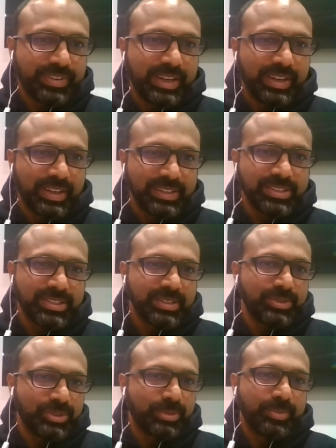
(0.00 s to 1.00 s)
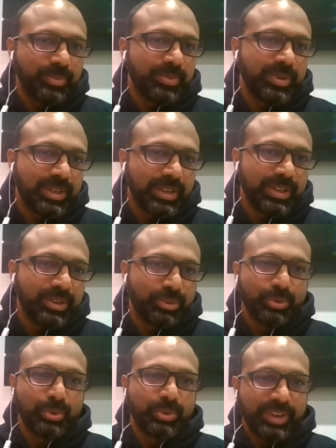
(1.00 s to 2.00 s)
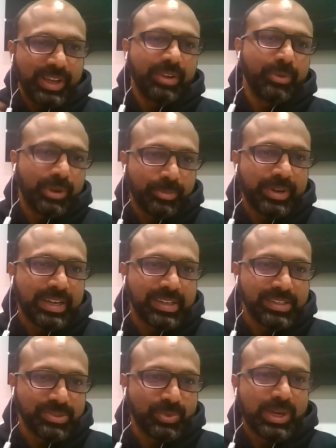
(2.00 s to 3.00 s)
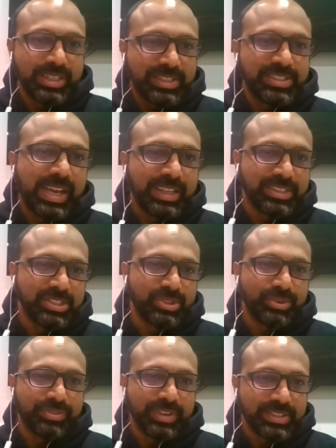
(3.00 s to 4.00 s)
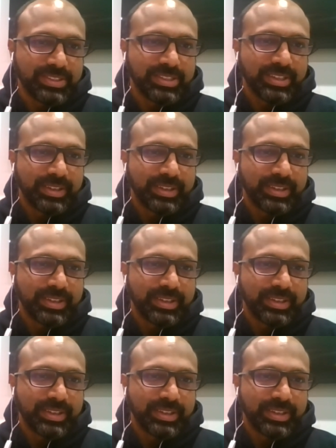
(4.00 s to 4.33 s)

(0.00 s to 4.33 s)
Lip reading: findings to real world practice. What are the challenges you face?